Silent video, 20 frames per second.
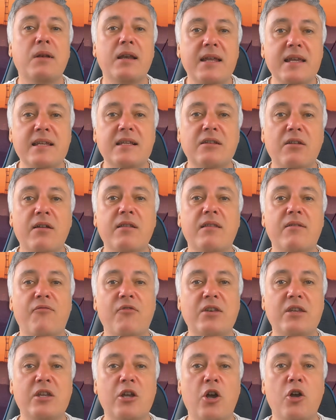Please like the
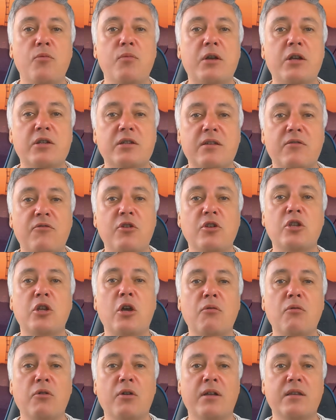video, because if you
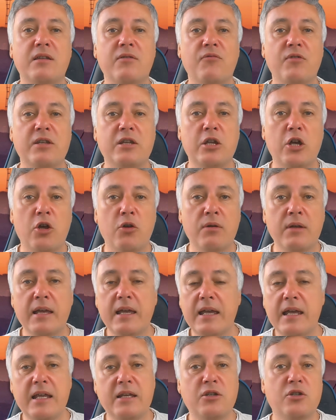don't like the video,
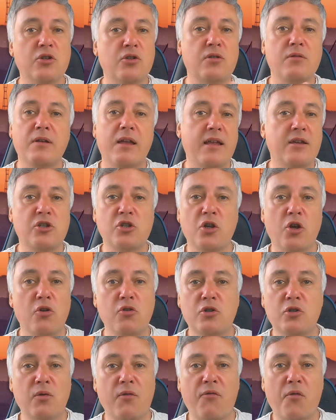it doesn't get
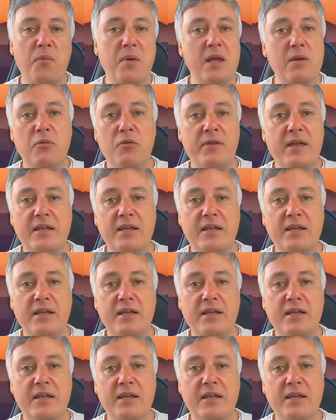shown to other people.